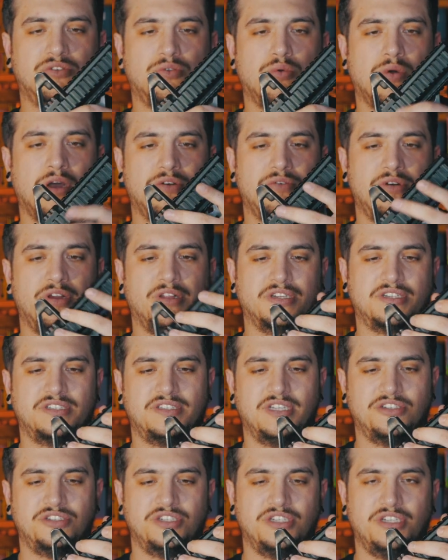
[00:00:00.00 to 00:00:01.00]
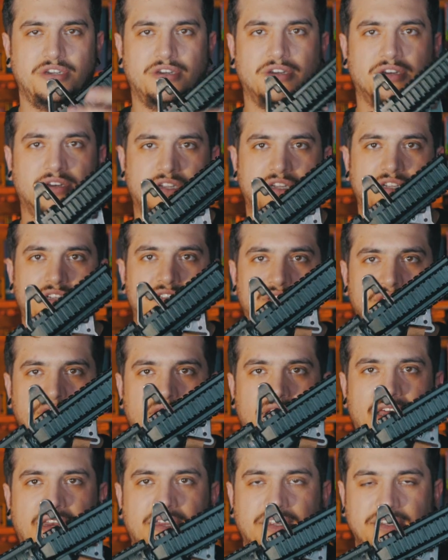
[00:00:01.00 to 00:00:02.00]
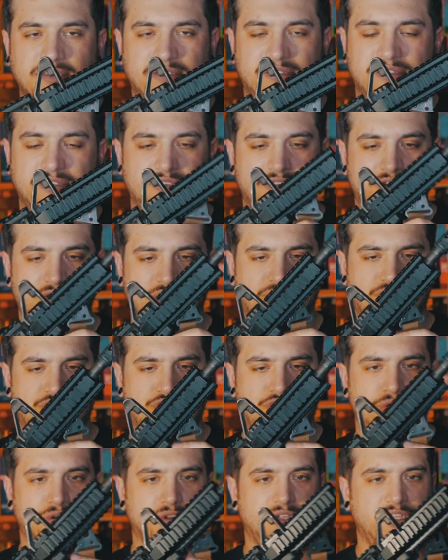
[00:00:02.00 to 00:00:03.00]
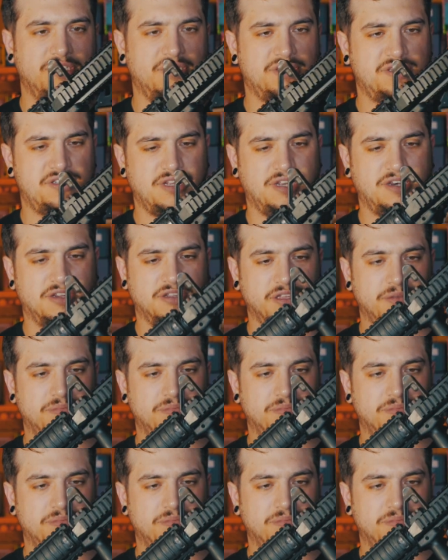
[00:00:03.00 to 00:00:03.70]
quad rail extension here, because that is surely aesthetically